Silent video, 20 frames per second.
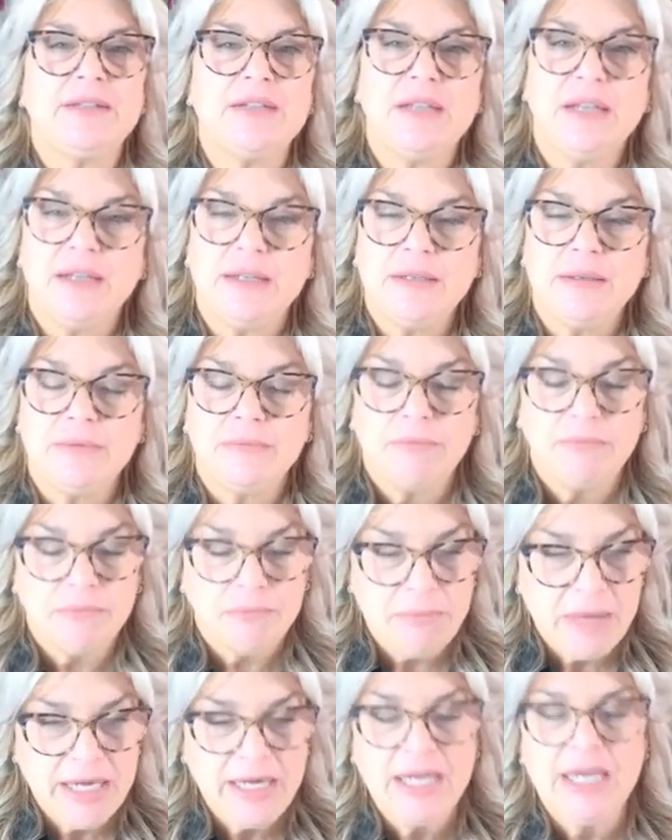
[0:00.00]
In
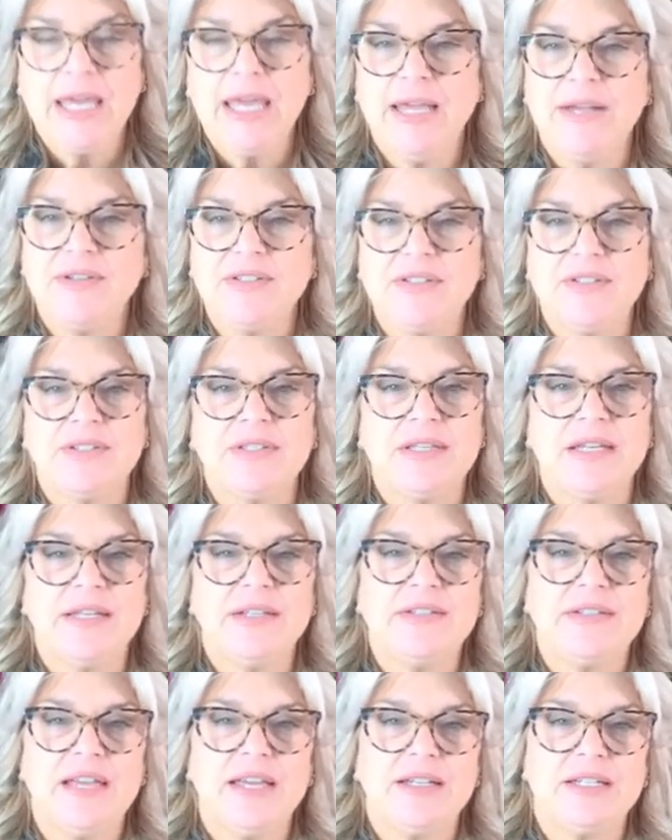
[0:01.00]
many cases,
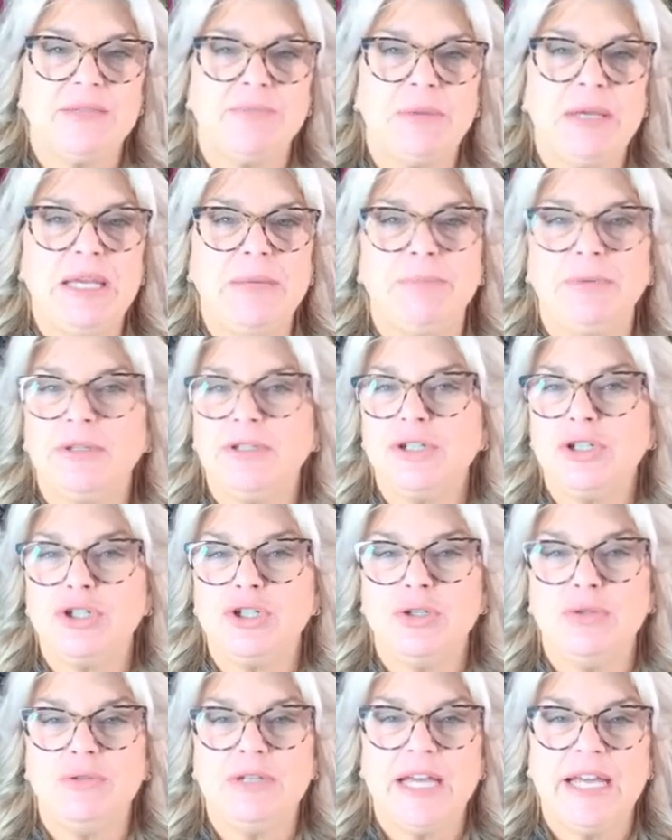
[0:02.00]
things get to people in
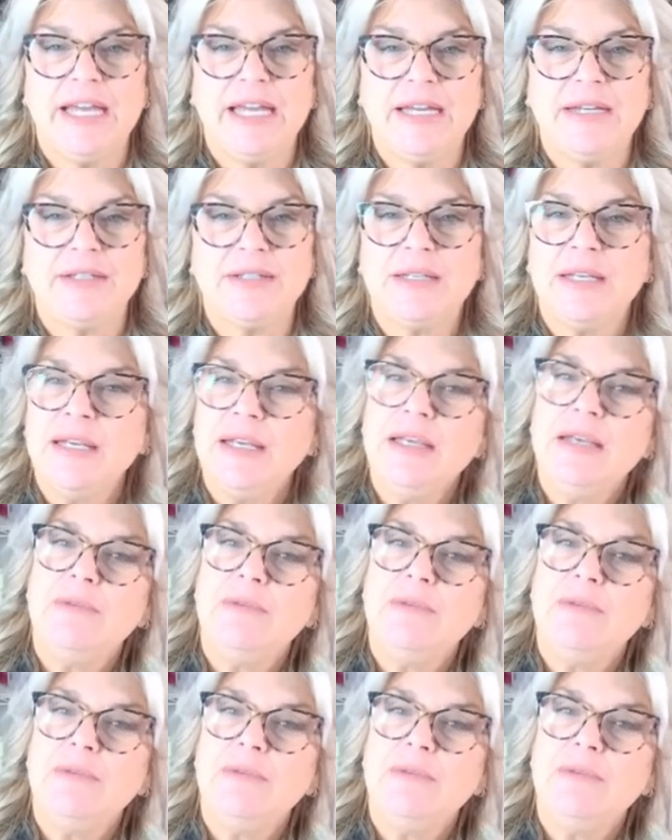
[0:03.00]
two days.